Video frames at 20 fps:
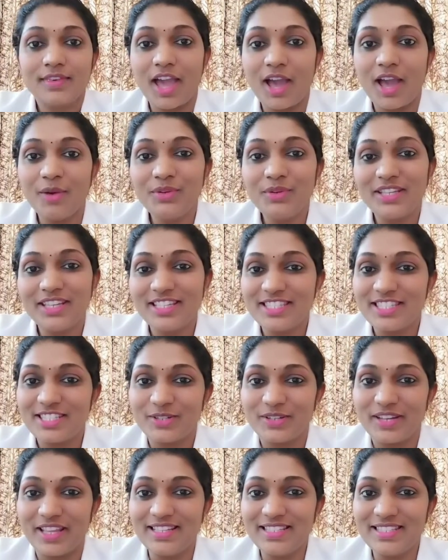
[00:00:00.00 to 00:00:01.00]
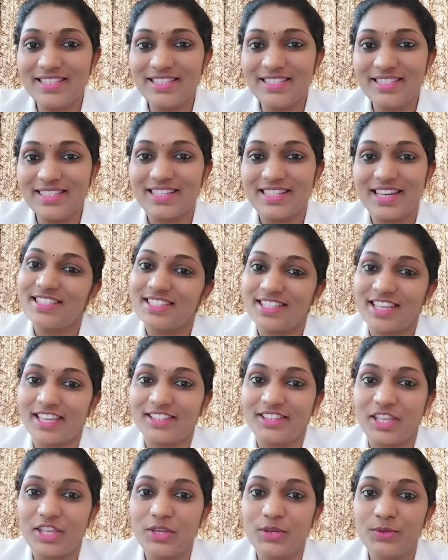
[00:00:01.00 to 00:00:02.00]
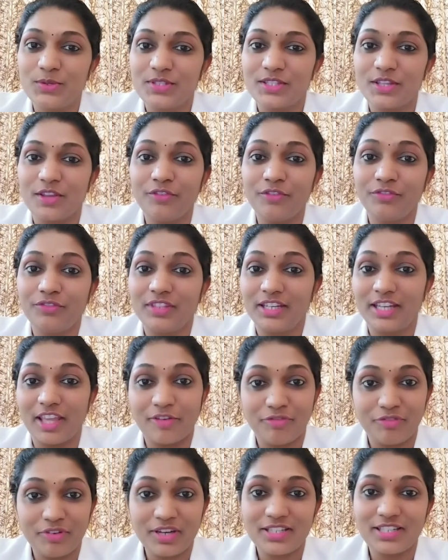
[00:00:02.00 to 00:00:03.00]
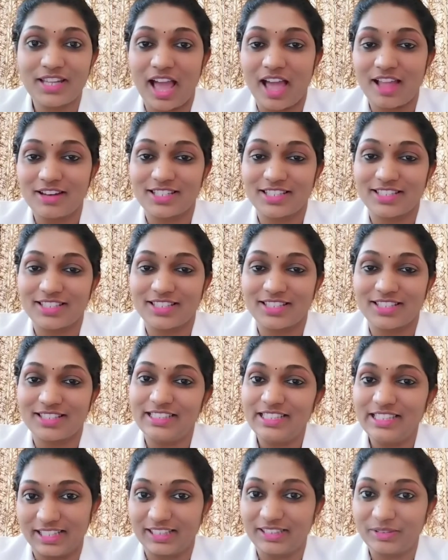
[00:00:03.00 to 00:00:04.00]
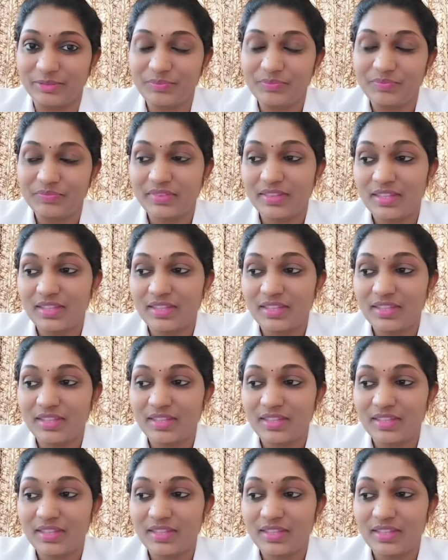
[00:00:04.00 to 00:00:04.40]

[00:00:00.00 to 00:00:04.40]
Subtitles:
Now dear students, let us take the use of the definite article the.